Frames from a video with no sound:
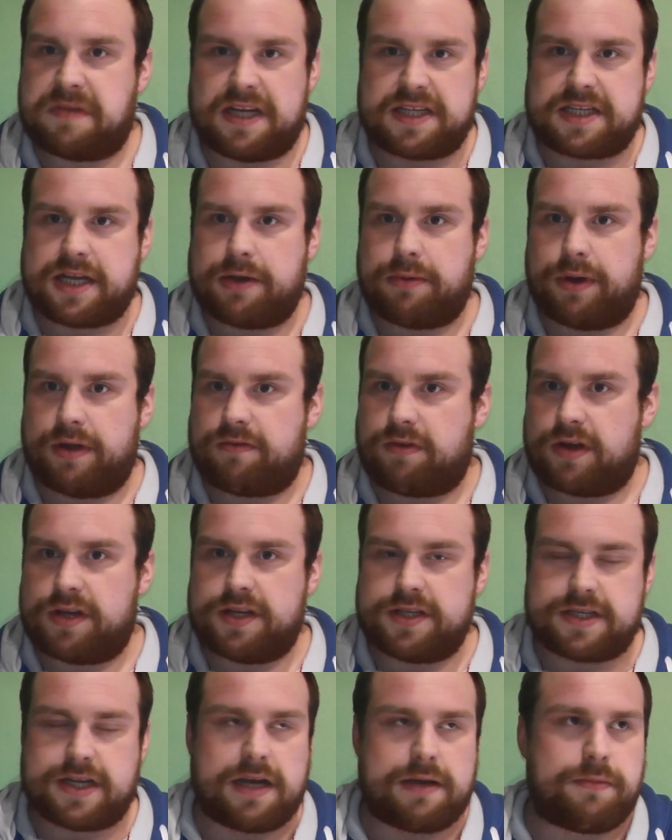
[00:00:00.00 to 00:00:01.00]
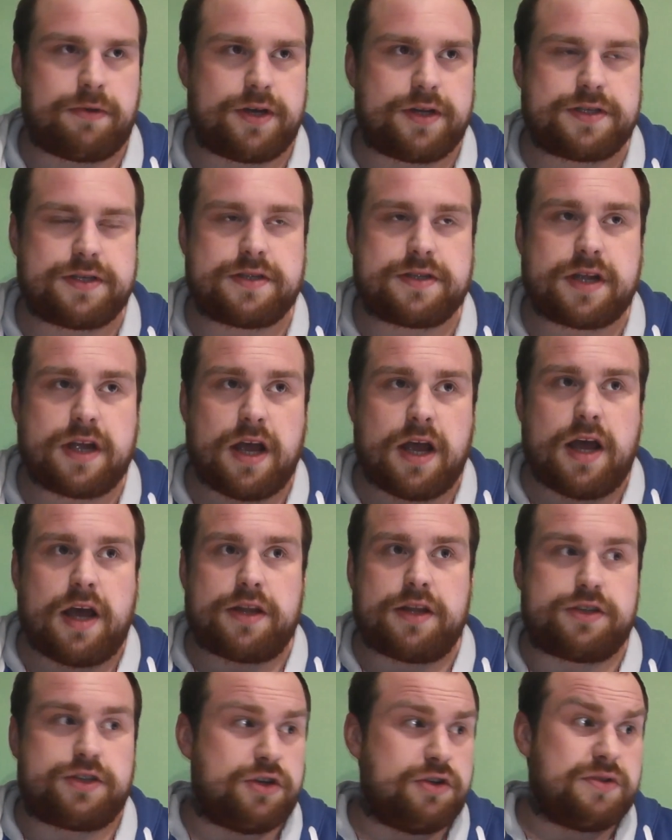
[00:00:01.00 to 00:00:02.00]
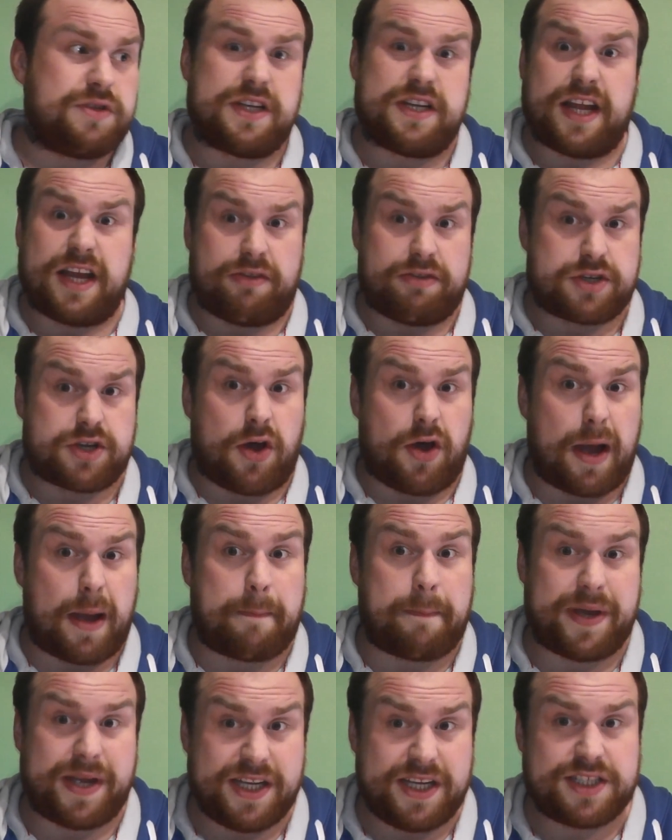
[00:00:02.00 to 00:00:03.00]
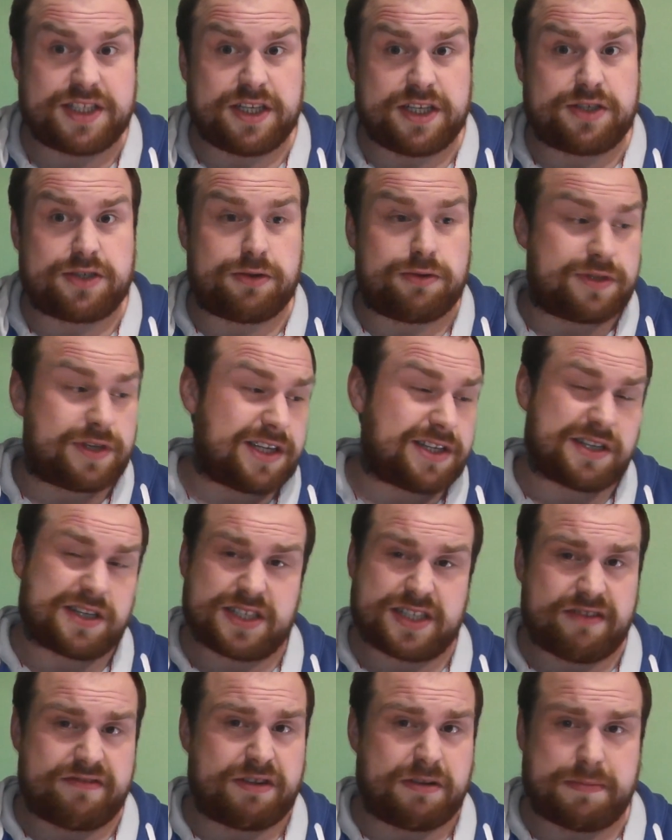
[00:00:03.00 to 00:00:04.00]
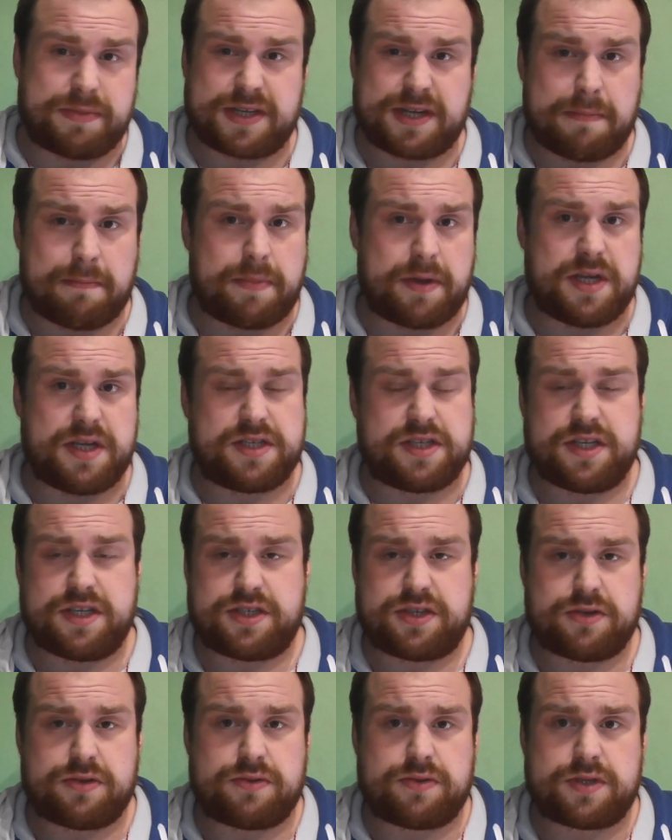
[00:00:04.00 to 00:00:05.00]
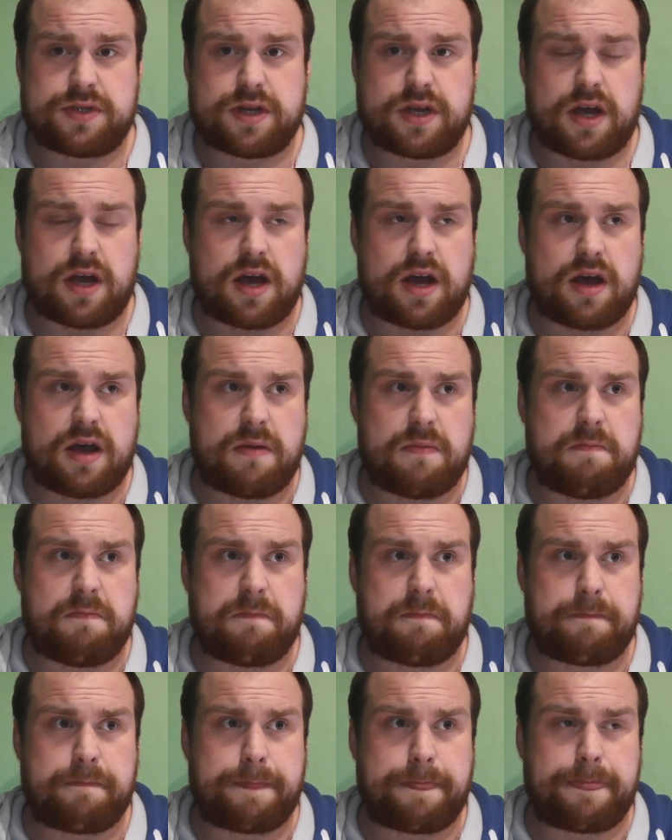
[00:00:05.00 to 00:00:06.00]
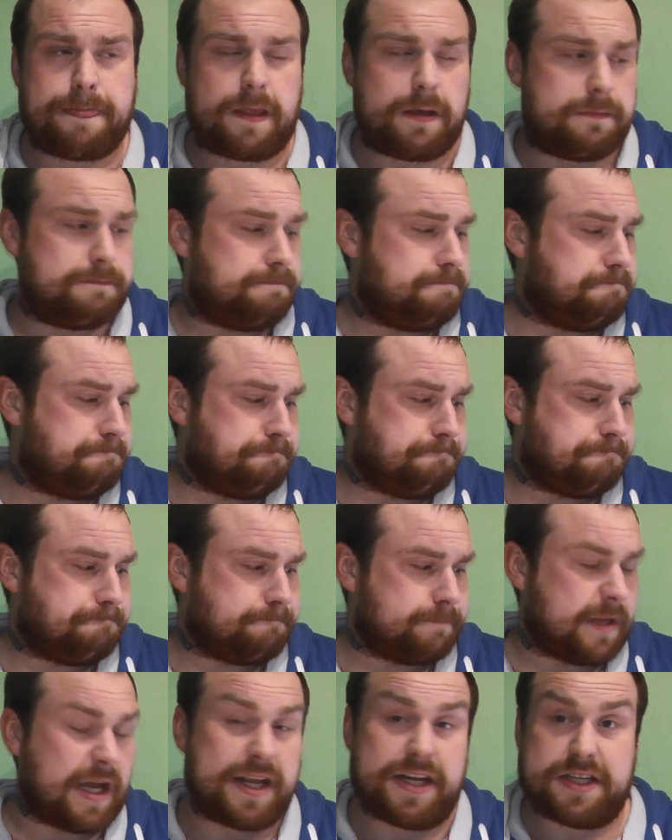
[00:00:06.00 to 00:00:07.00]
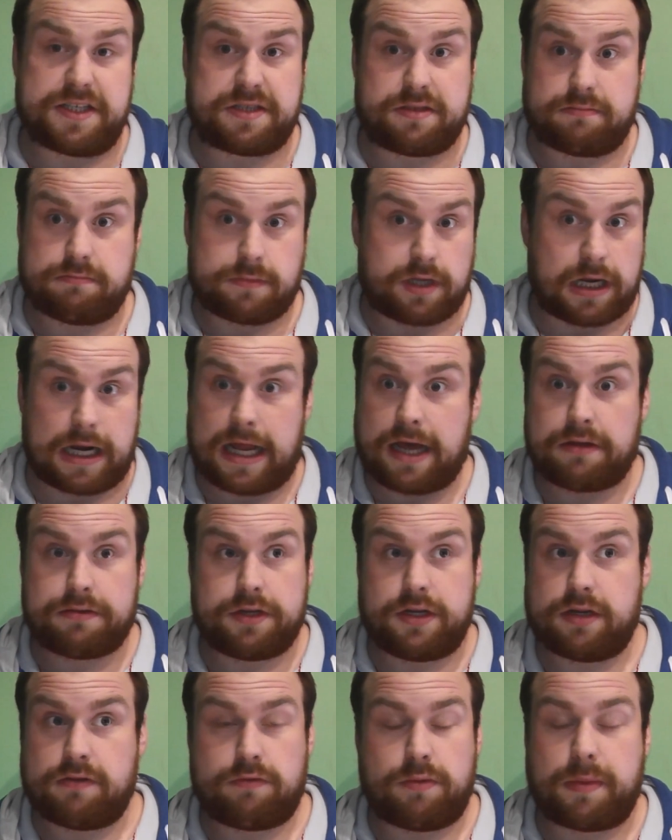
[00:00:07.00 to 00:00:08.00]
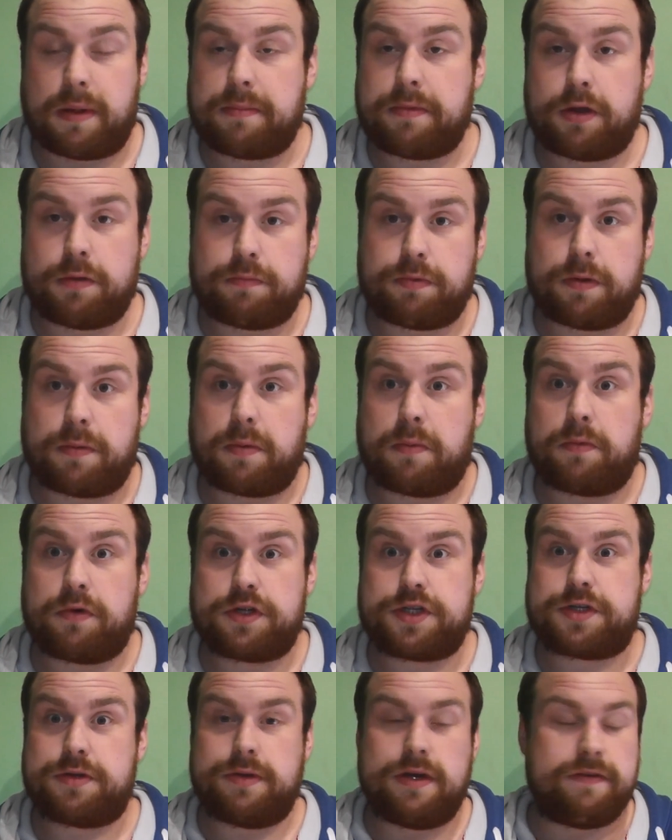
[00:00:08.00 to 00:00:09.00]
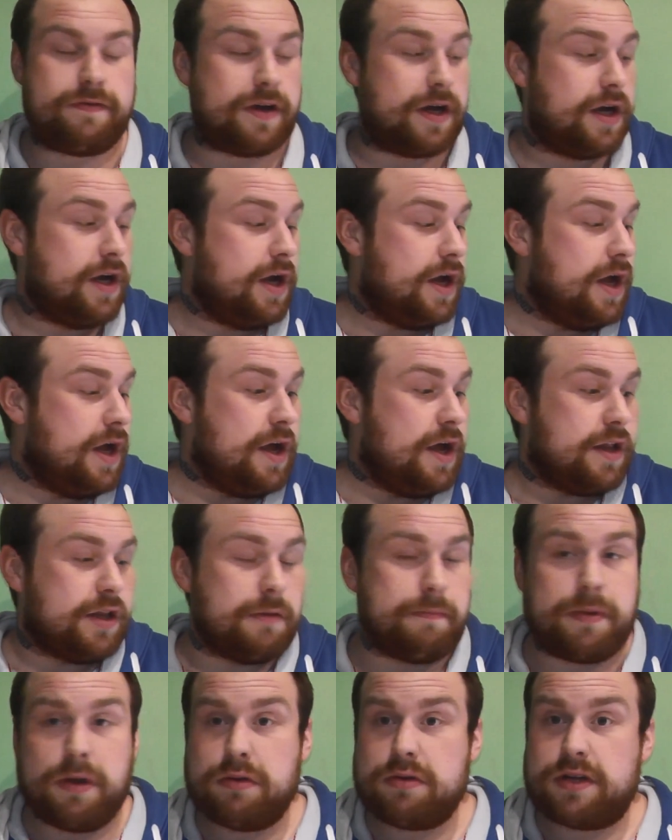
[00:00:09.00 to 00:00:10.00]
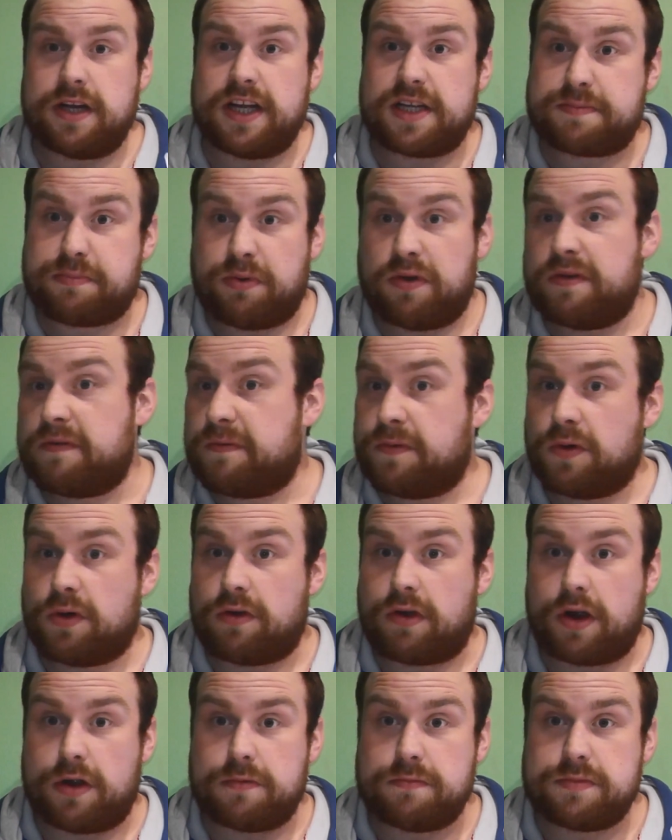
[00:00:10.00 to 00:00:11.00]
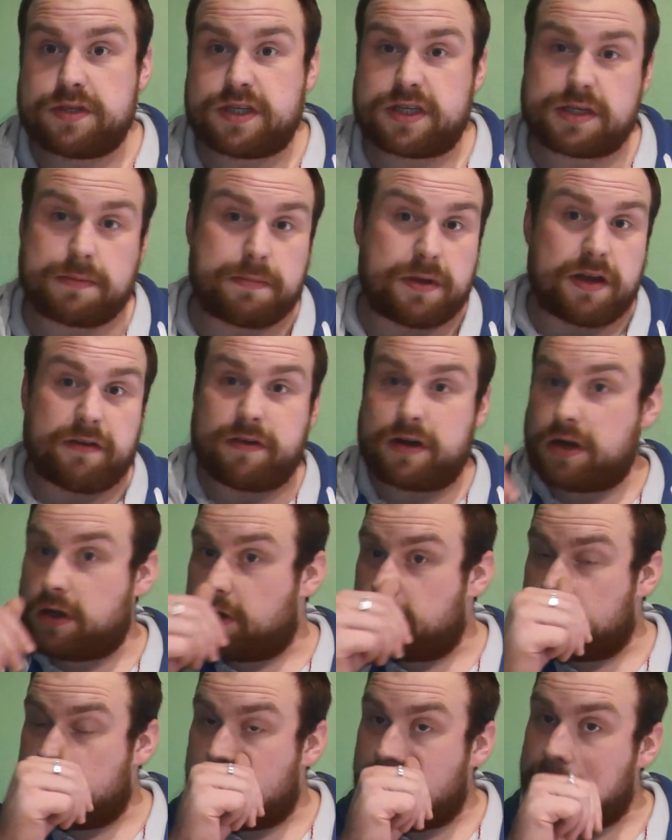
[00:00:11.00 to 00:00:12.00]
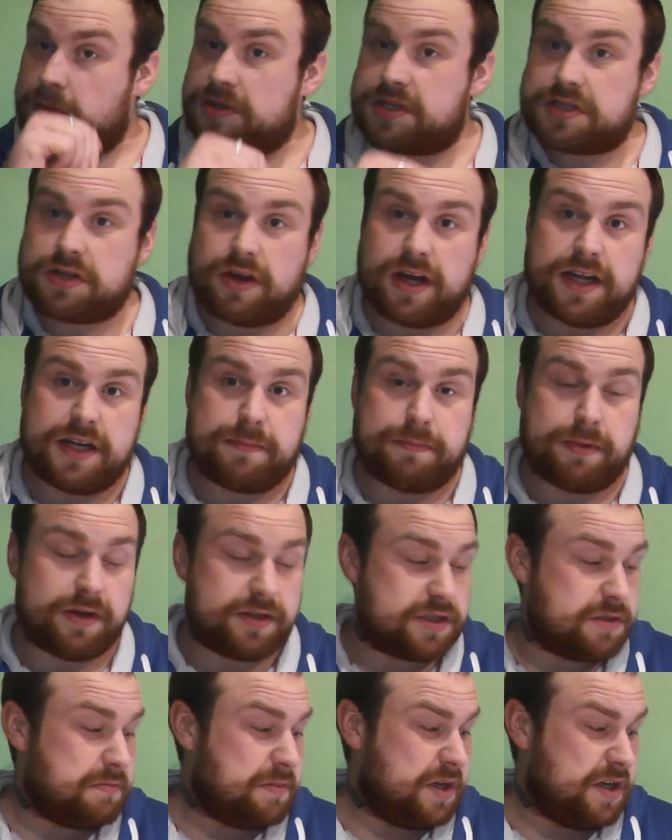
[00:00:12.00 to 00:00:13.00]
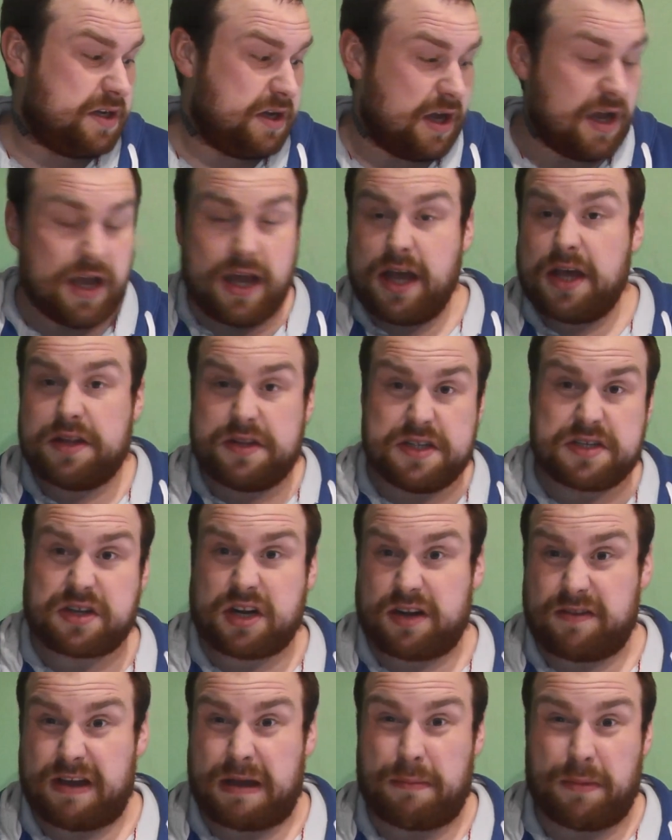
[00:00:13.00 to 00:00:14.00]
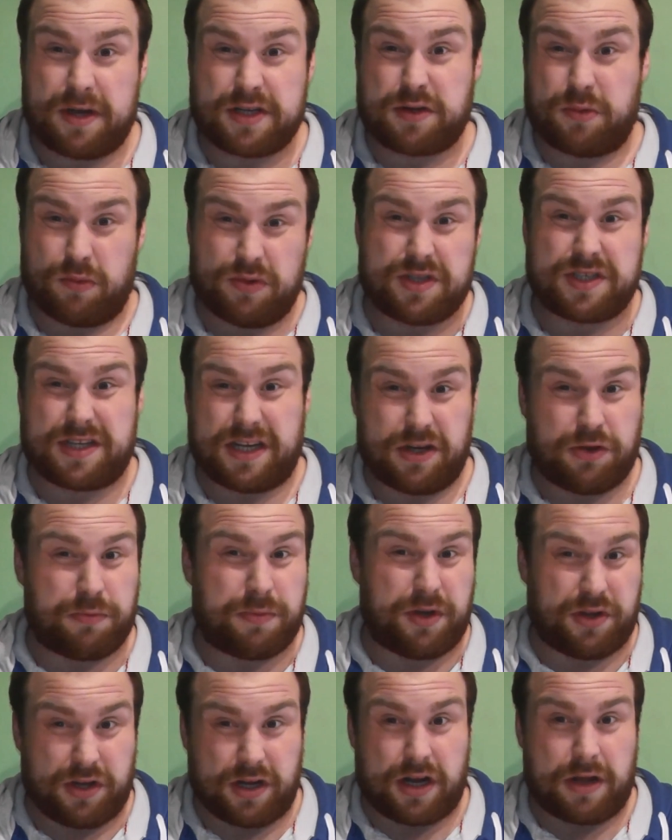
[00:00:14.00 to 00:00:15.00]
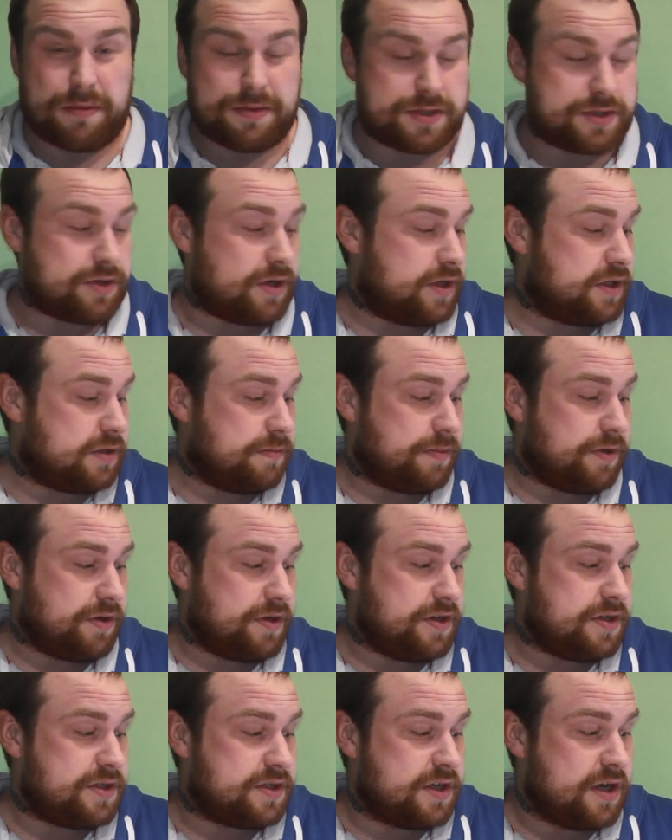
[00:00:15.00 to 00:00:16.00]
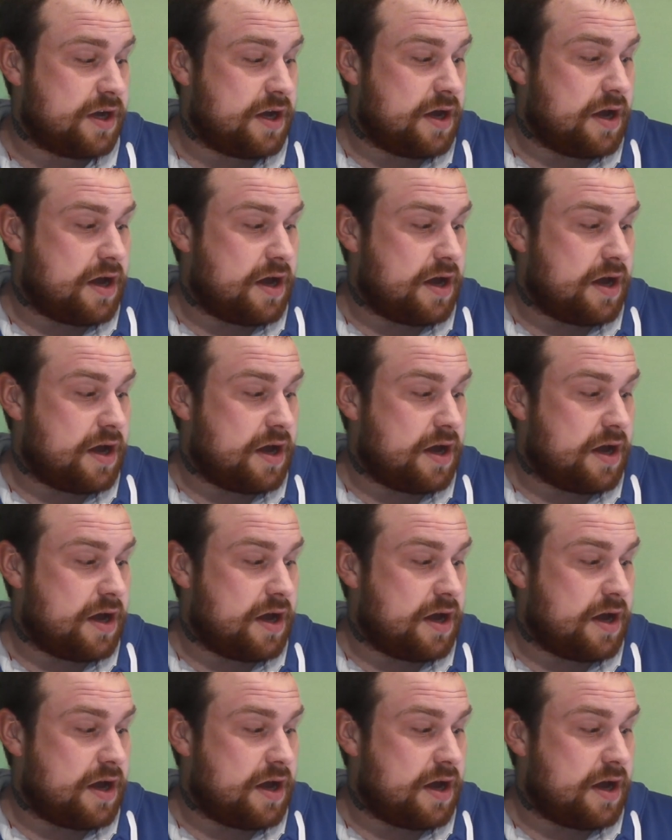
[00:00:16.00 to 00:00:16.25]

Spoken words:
That's how I run these atomizers. The juice in there is a high PG juice. That's a 70% PG juice, and it's clouding the room up no problem whatsoever. The build in there is 0.4 ohms. It's a bit of a lot on the lower side, but to me, this kind of atomizer wants a little bit on the lower side, to be honest.